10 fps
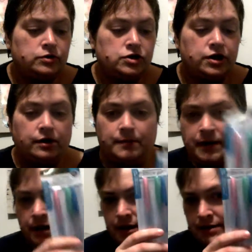gel
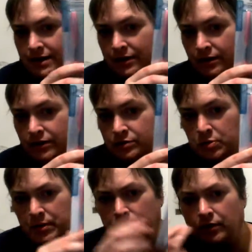pens. I thought these
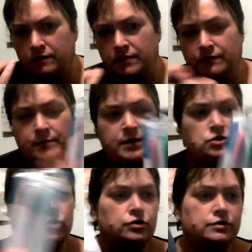would be perfect for my
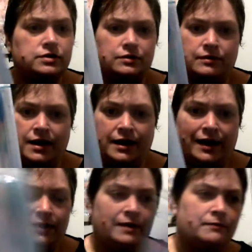journal, so I
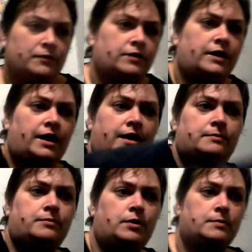got them for that
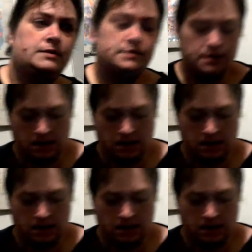purpose.